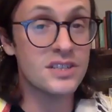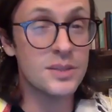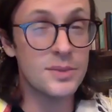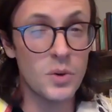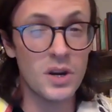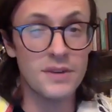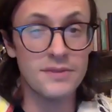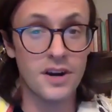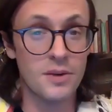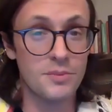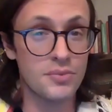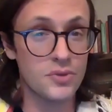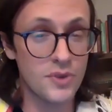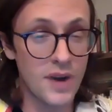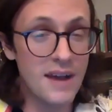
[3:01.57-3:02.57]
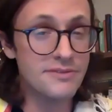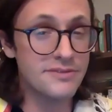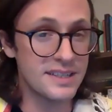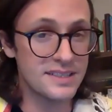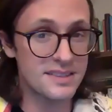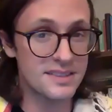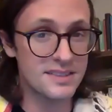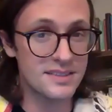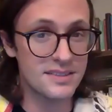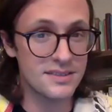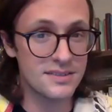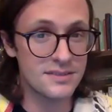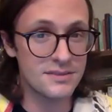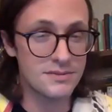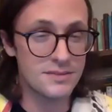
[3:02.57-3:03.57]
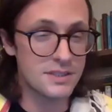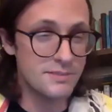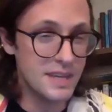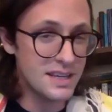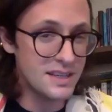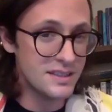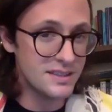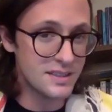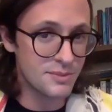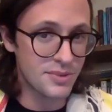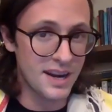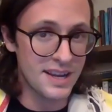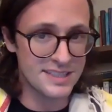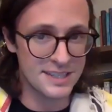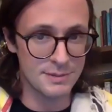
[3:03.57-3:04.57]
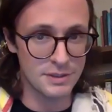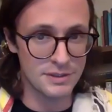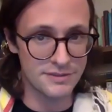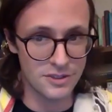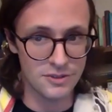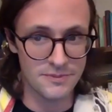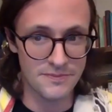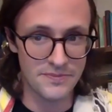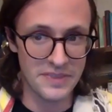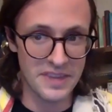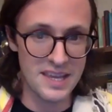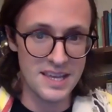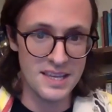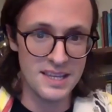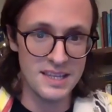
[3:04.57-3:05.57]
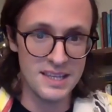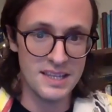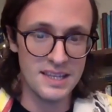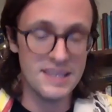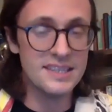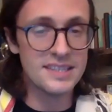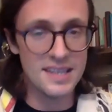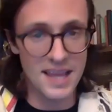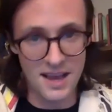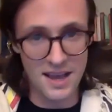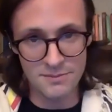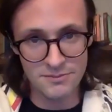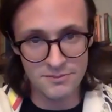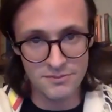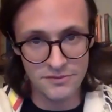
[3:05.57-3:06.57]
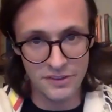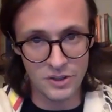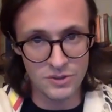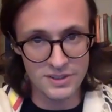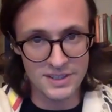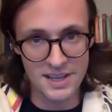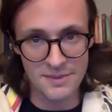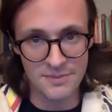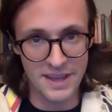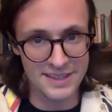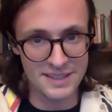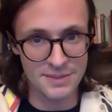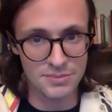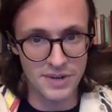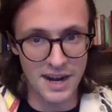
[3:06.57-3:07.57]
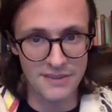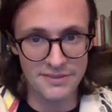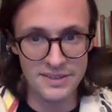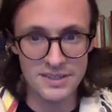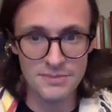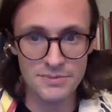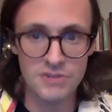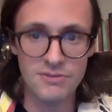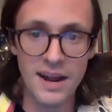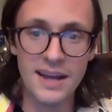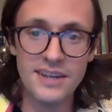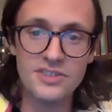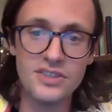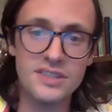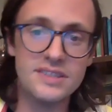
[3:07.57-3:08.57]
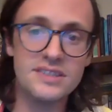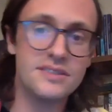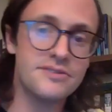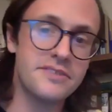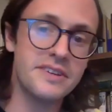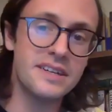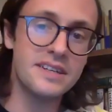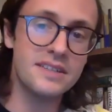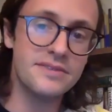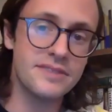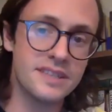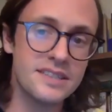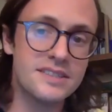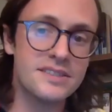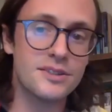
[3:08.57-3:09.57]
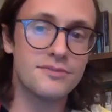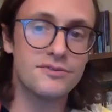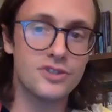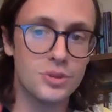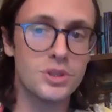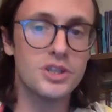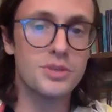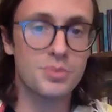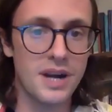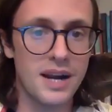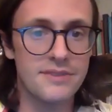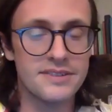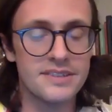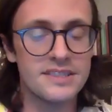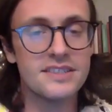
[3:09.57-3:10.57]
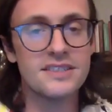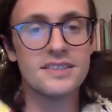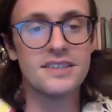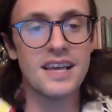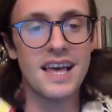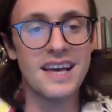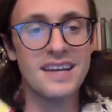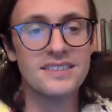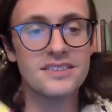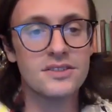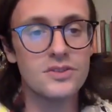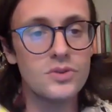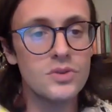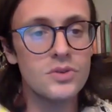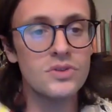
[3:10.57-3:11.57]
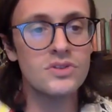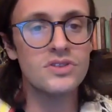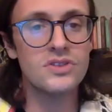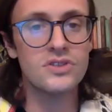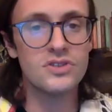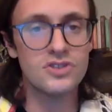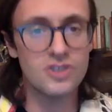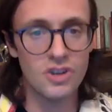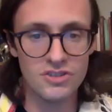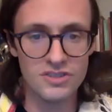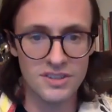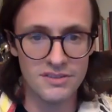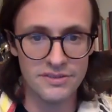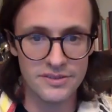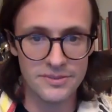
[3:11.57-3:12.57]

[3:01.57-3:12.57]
to be one of our prophets, which may surprise some of you. Islam views him as a prophet, but Rashi's definitive list of Jewish prophets excludes Joseph.